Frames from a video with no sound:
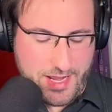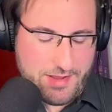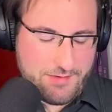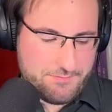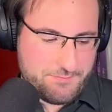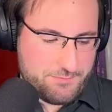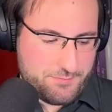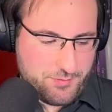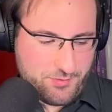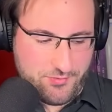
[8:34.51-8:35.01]
I
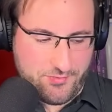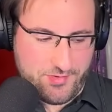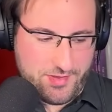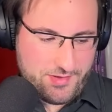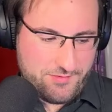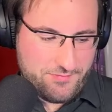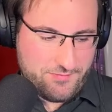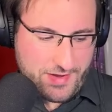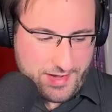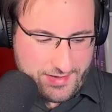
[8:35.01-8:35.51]

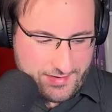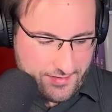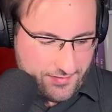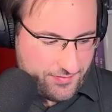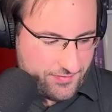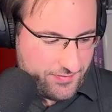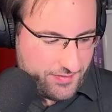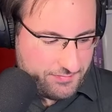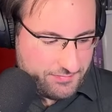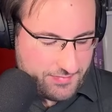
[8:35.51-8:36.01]
personally find
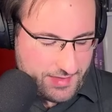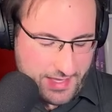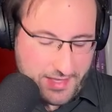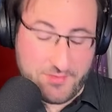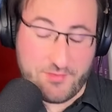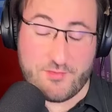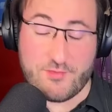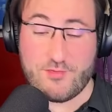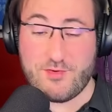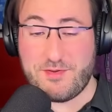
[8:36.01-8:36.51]
this
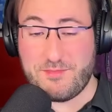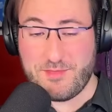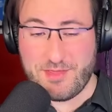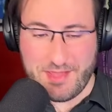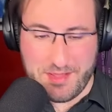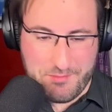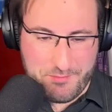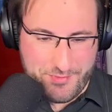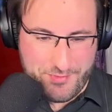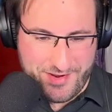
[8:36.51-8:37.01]

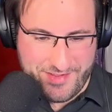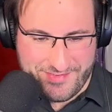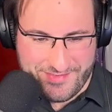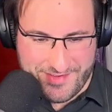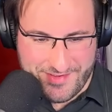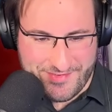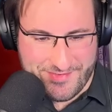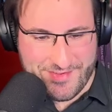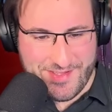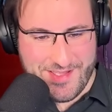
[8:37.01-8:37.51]
extremely
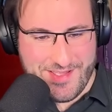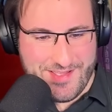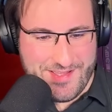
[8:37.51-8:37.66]
impressive.